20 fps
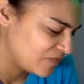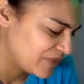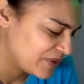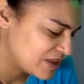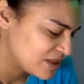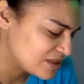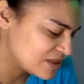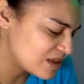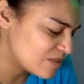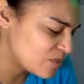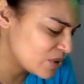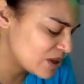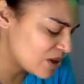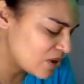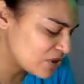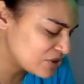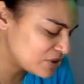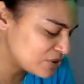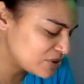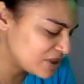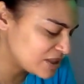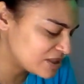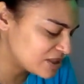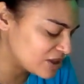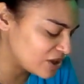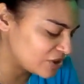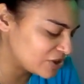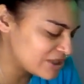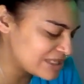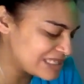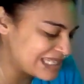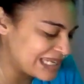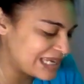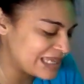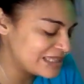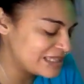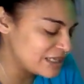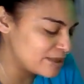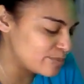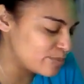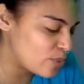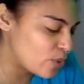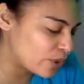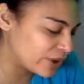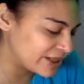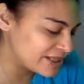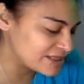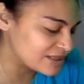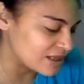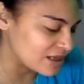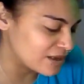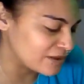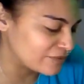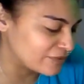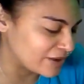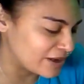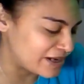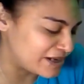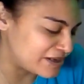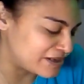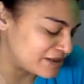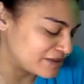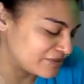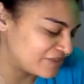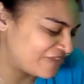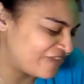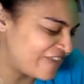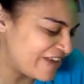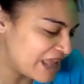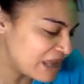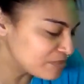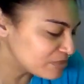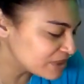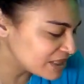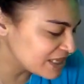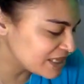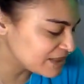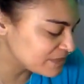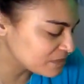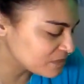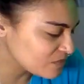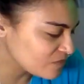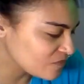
Someone also doesn't understand the importance of family.